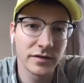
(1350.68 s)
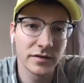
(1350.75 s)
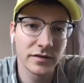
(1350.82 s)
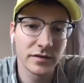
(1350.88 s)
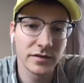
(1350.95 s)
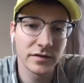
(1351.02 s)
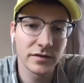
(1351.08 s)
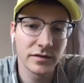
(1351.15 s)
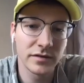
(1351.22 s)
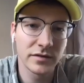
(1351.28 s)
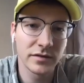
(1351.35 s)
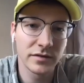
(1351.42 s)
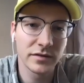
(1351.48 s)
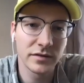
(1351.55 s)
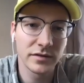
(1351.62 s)

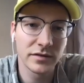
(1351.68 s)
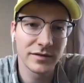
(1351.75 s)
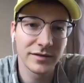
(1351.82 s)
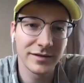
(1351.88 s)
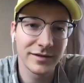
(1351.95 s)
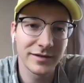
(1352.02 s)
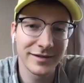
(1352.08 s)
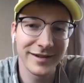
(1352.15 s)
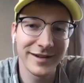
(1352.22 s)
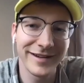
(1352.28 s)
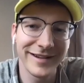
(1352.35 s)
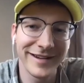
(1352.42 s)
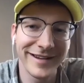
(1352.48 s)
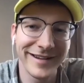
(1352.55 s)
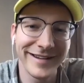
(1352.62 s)

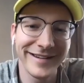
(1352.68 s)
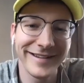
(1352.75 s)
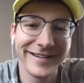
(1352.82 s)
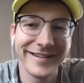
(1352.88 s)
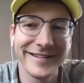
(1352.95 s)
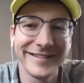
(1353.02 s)
(silent)